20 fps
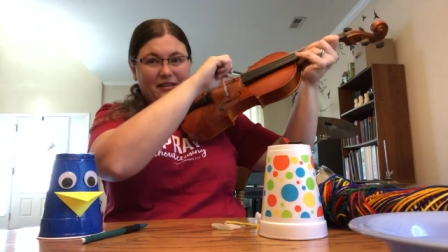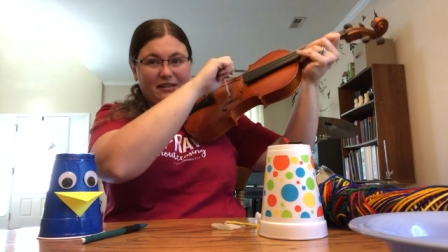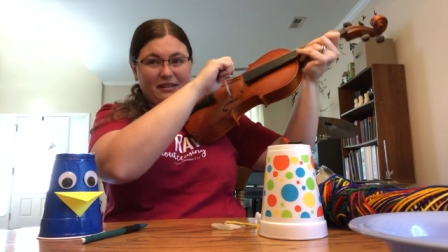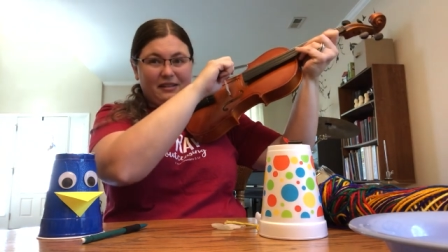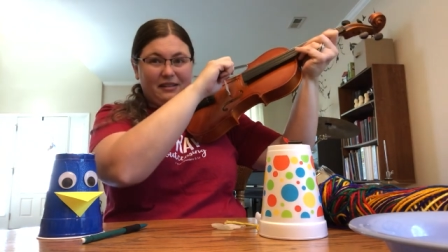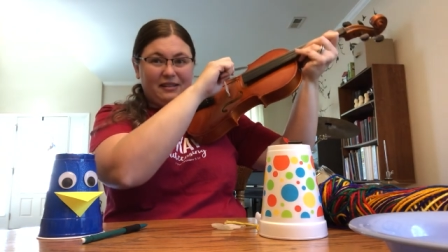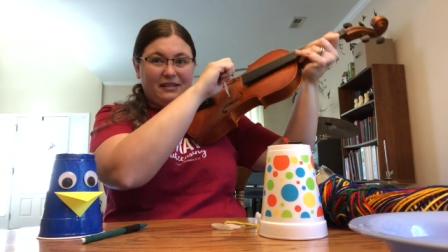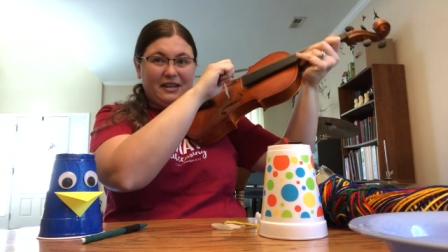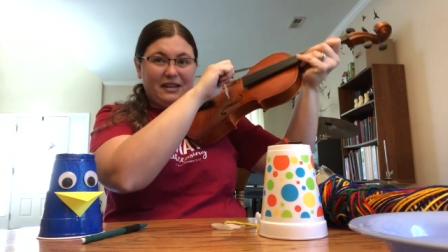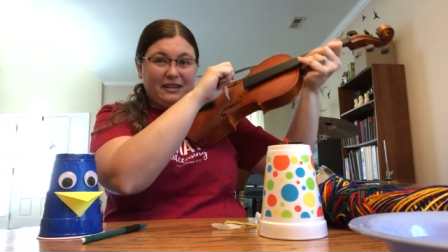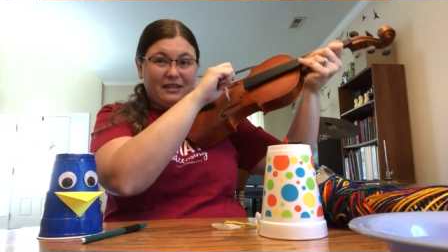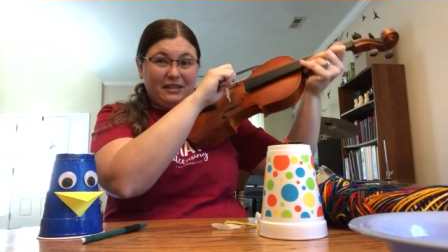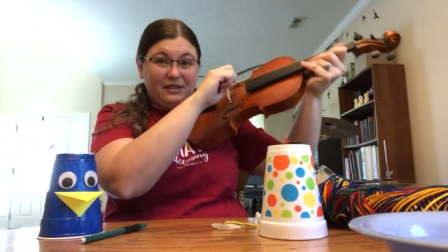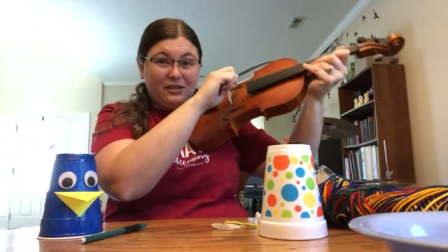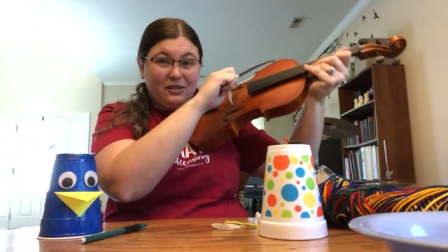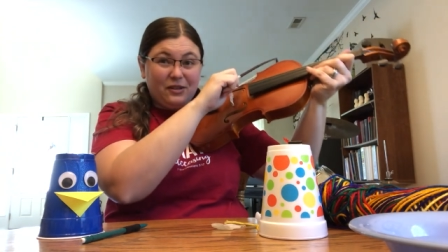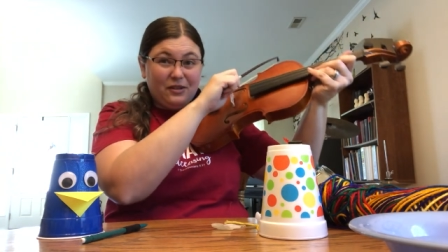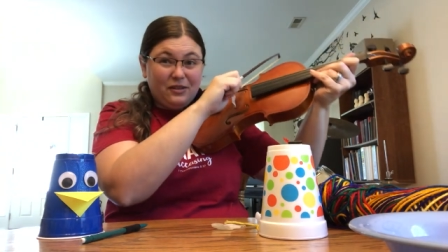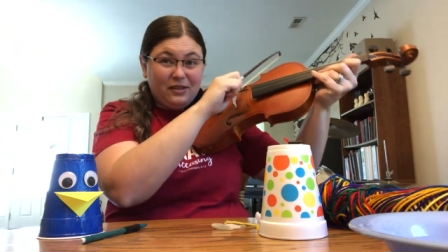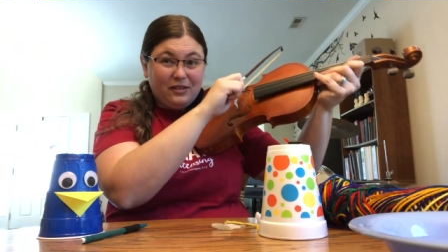sticks
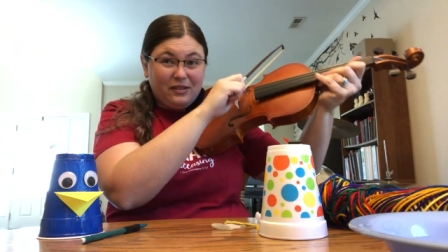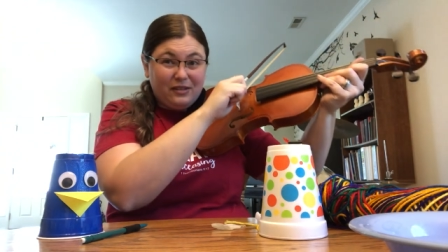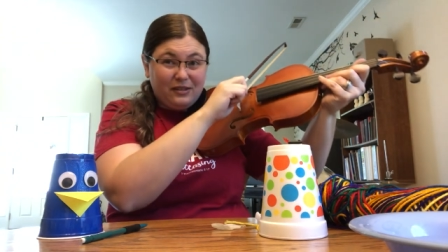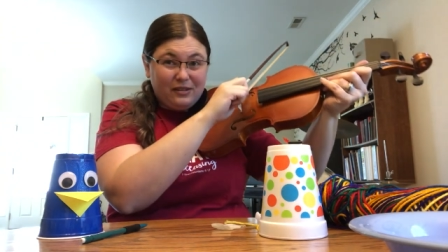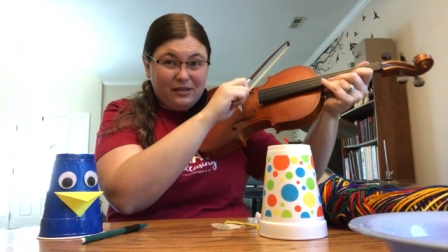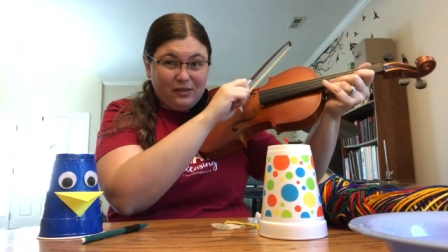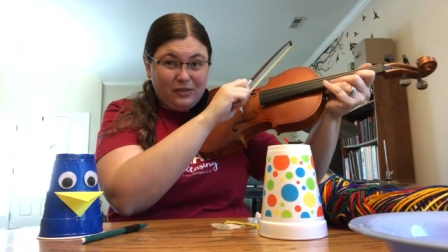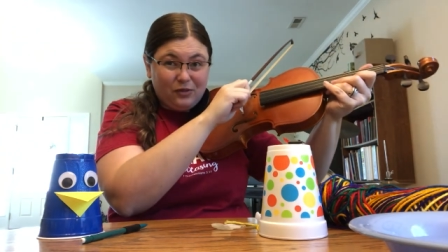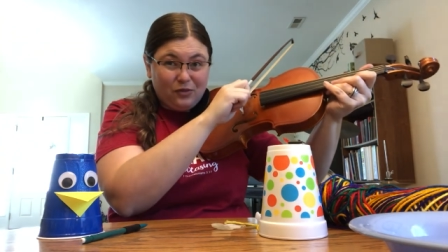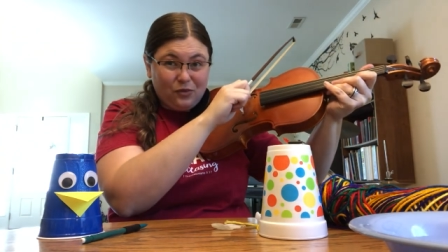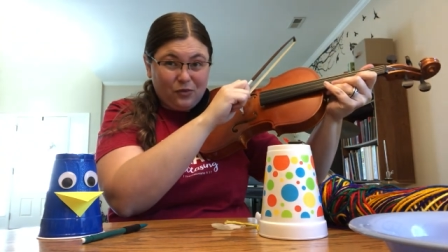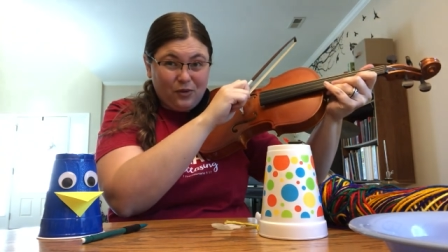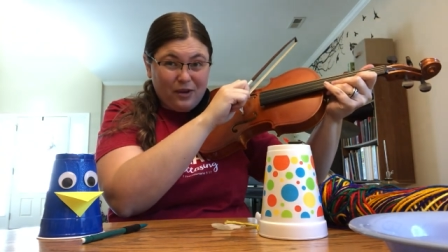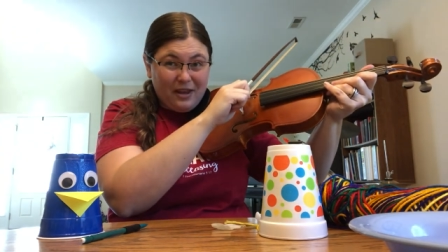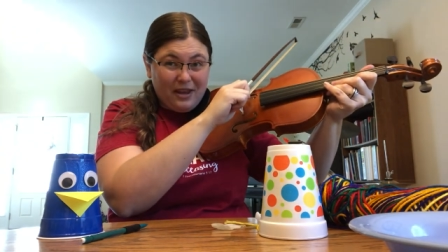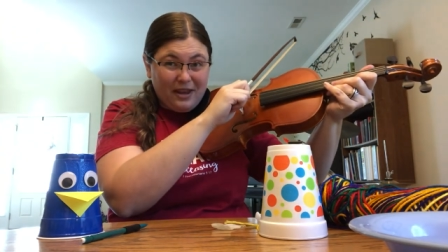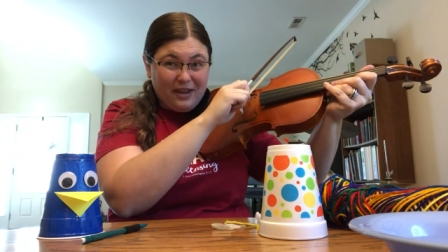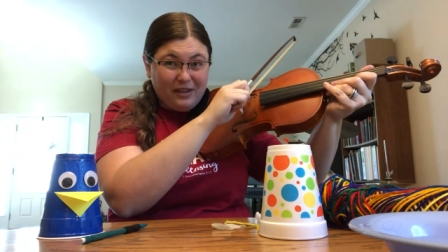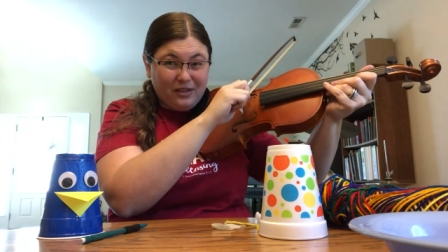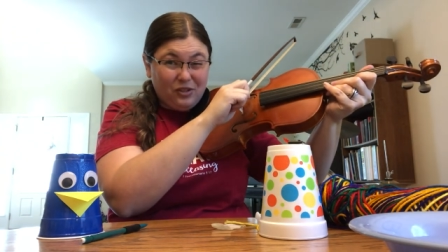to the
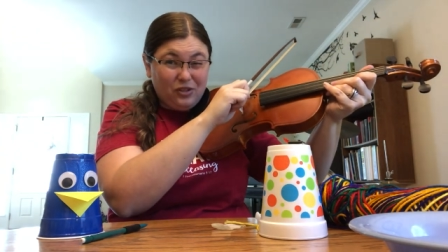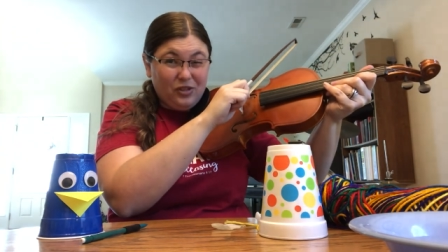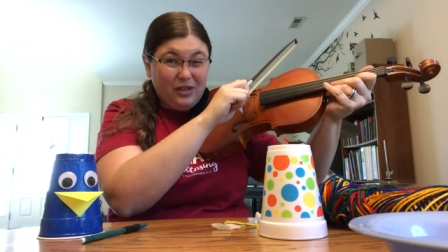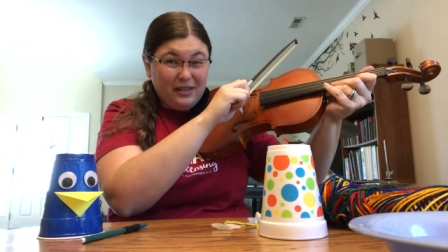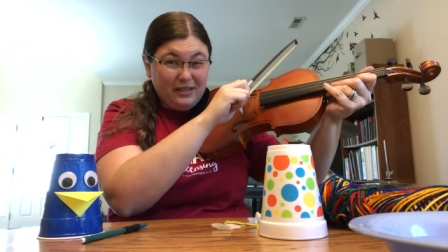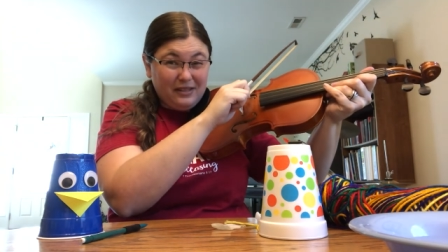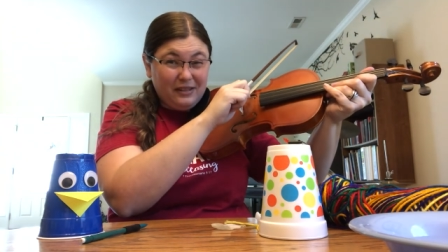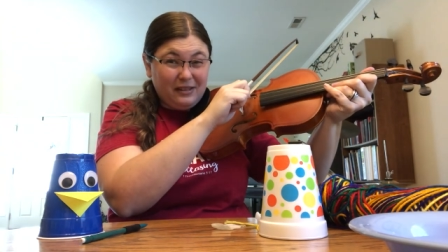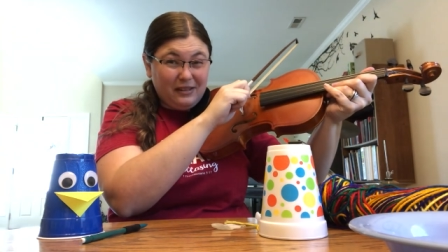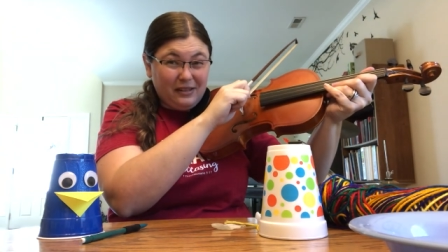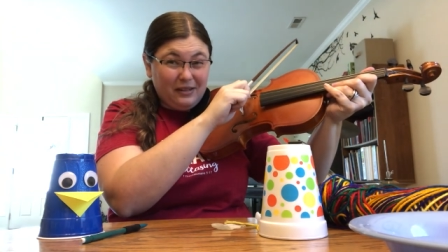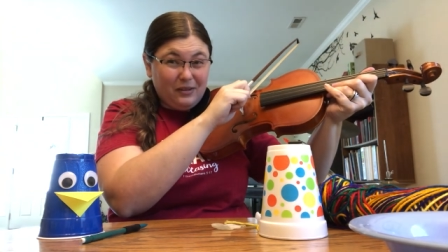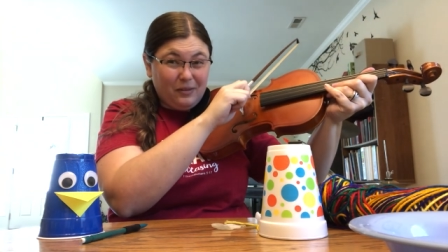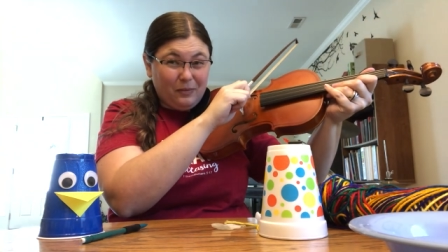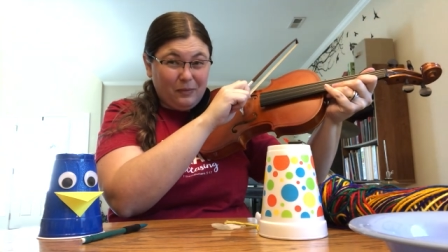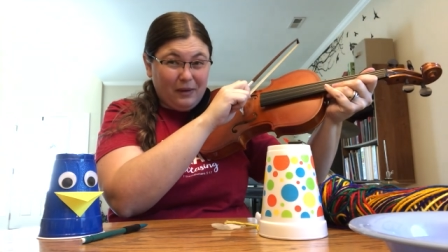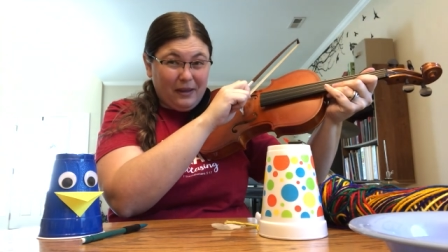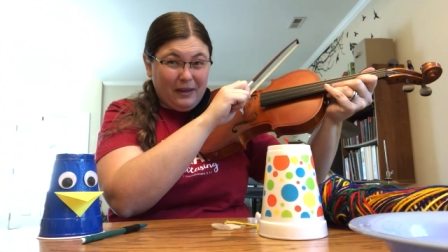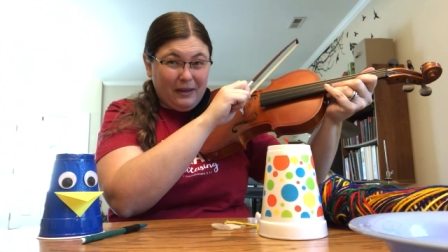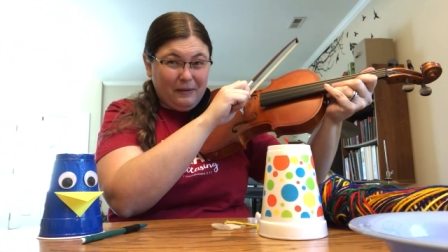string just a little
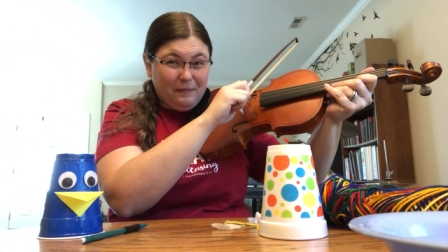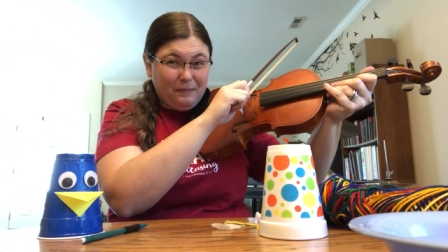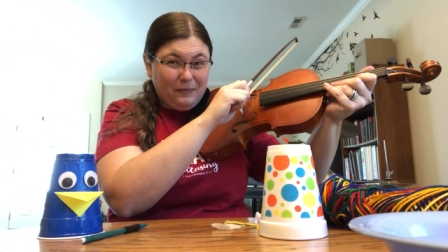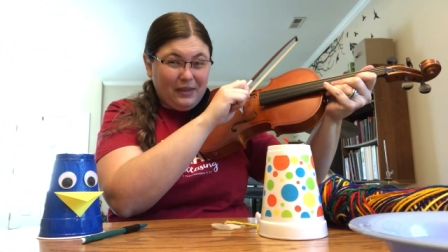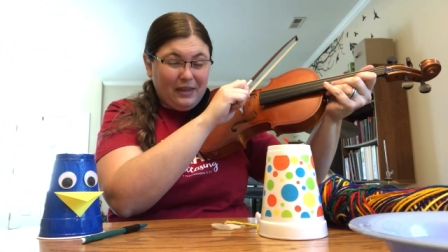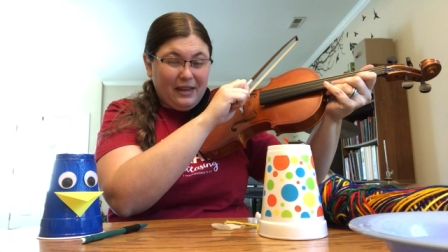bit